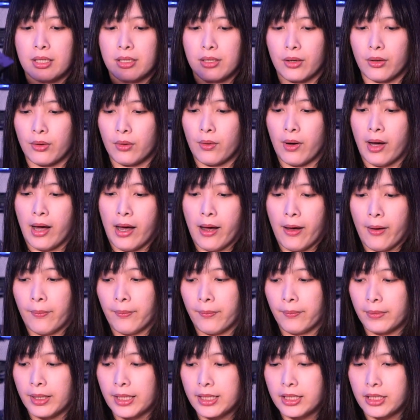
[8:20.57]
So
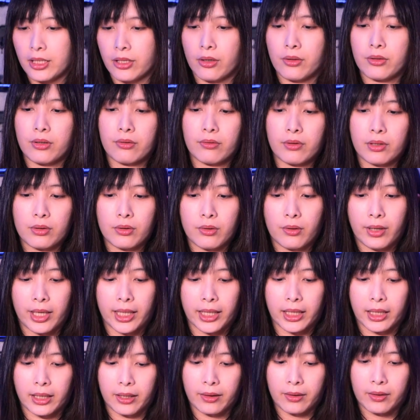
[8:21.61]
let's show you real quick.